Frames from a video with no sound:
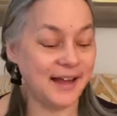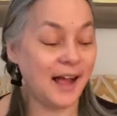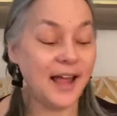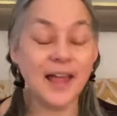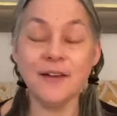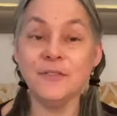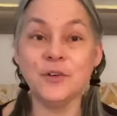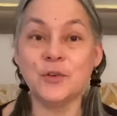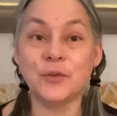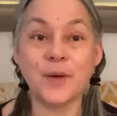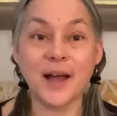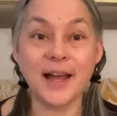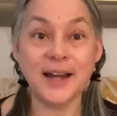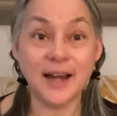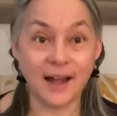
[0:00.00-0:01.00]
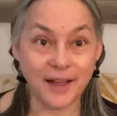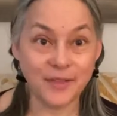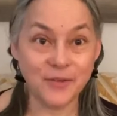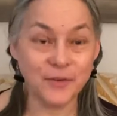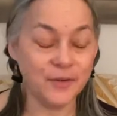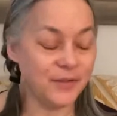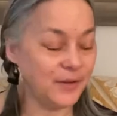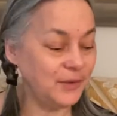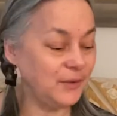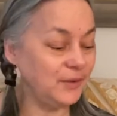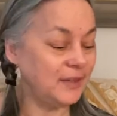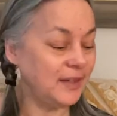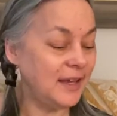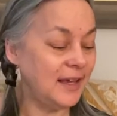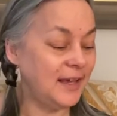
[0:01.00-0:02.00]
I haven't tried either of those,